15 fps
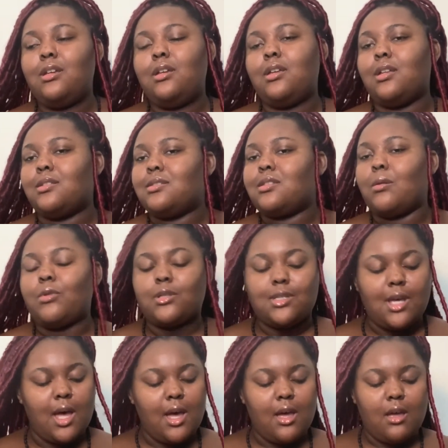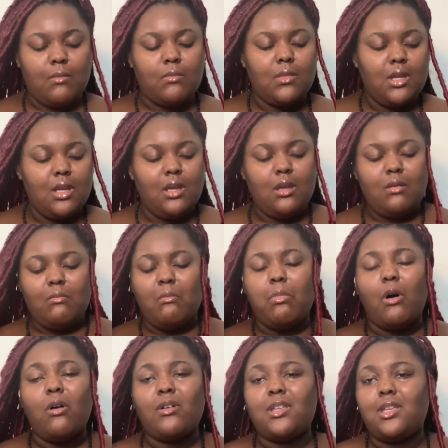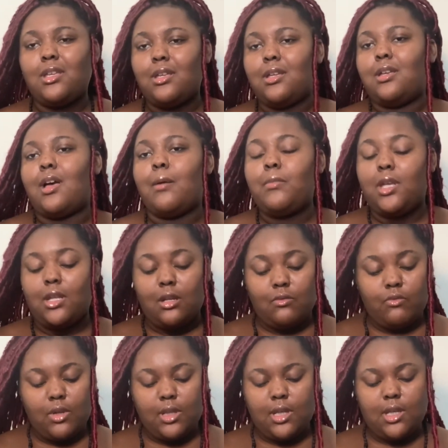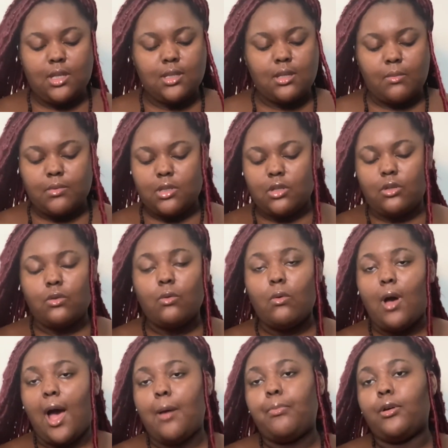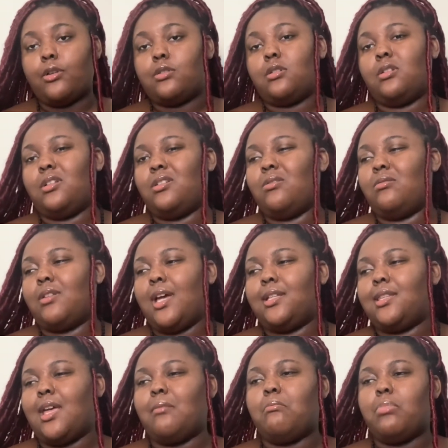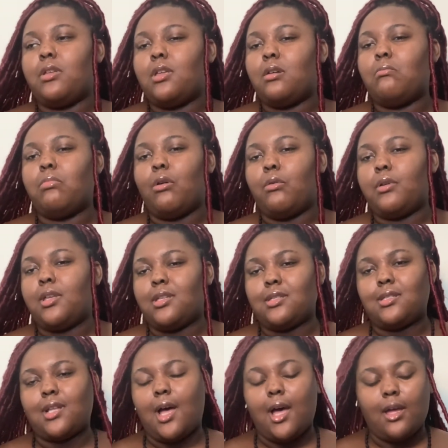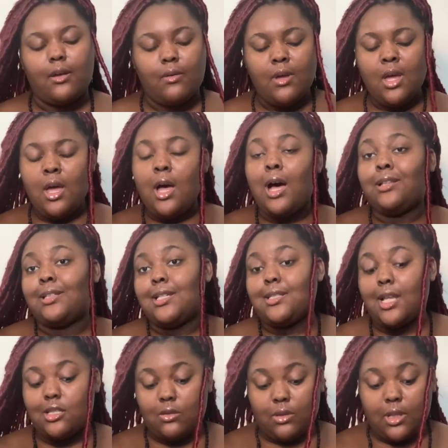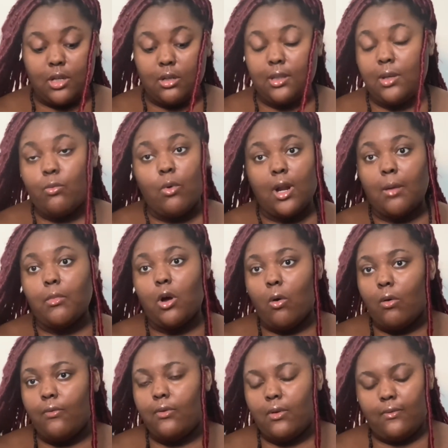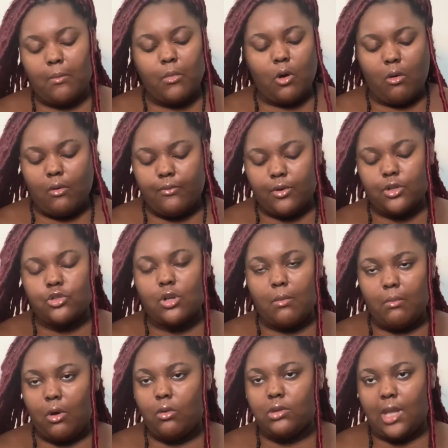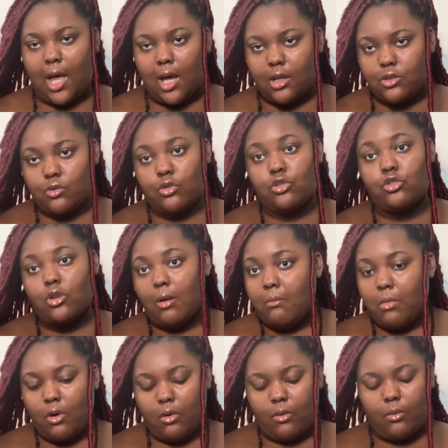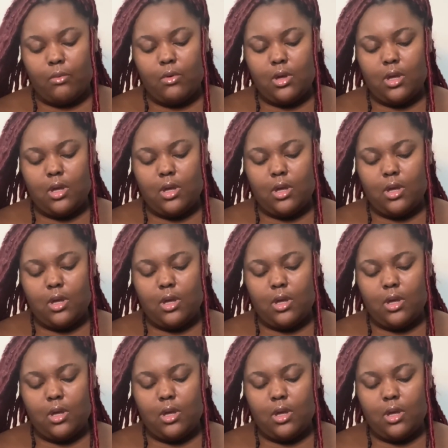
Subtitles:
it's summertime, bulky. I mean, it really is up to you. I personally don't like that big, bulky style, unless that's literally what I'm going for. If I'm going for jumbo locks or jumbo